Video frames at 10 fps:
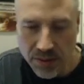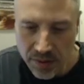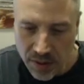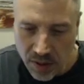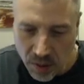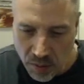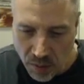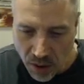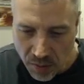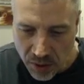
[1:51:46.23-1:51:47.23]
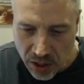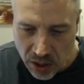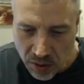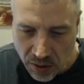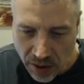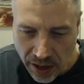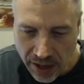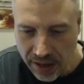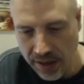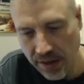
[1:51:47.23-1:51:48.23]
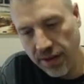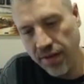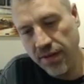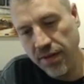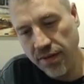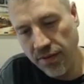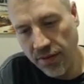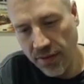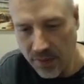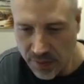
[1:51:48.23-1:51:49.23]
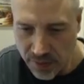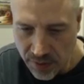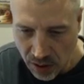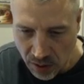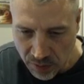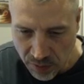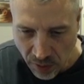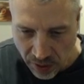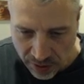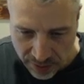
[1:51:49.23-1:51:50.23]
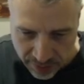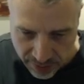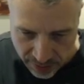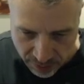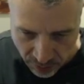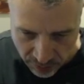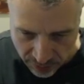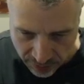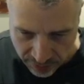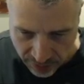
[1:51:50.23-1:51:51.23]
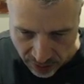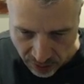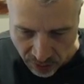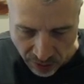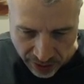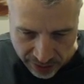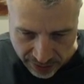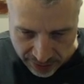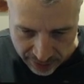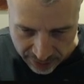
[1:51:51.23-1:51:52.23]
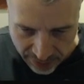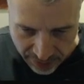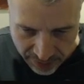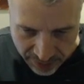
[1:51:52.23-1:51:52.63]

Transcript: You know, we want what you create, you know, for us versus here, create this, you know.